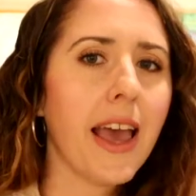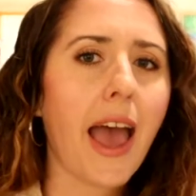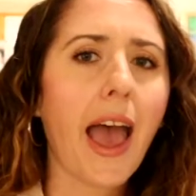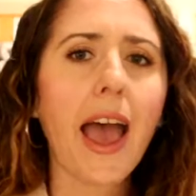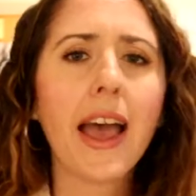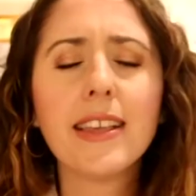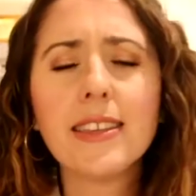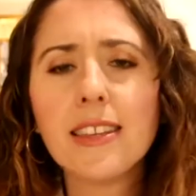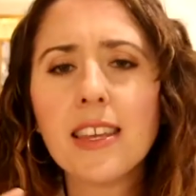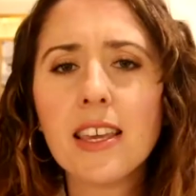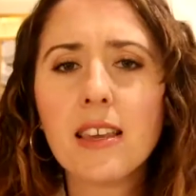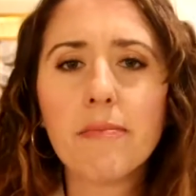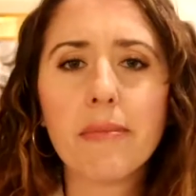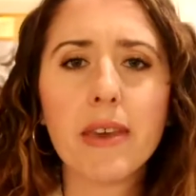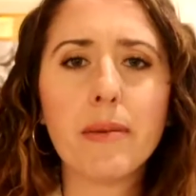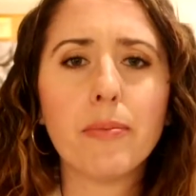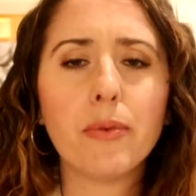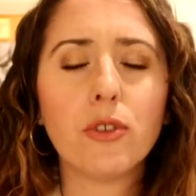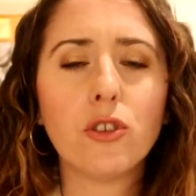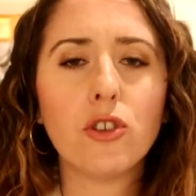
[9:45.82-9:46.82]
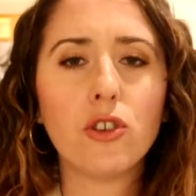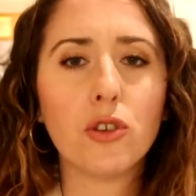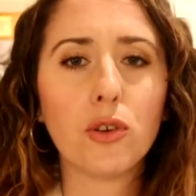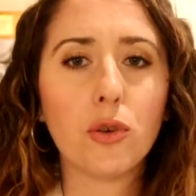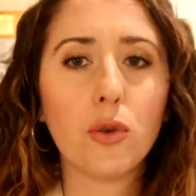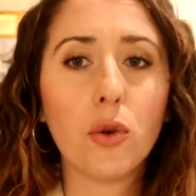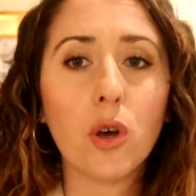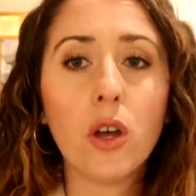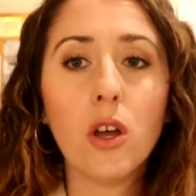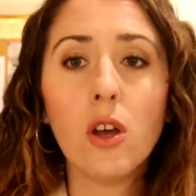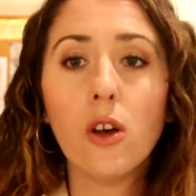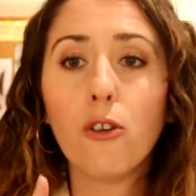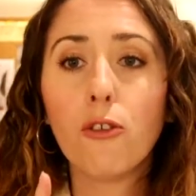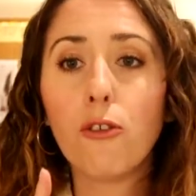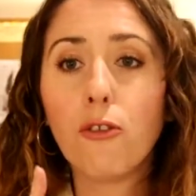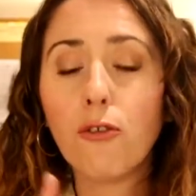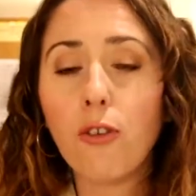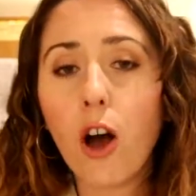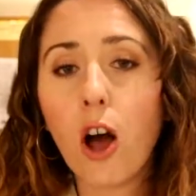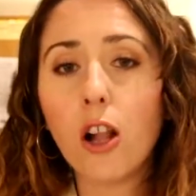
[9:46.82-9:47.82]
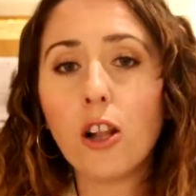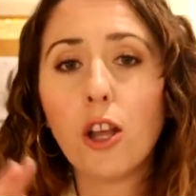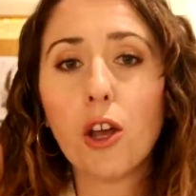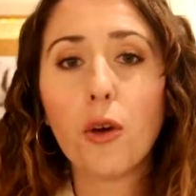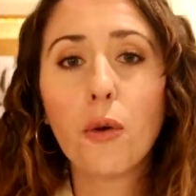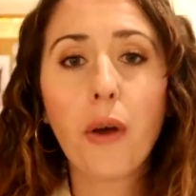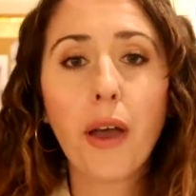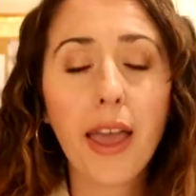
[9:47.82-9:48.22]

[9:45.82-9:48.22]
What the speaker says: asking people to follow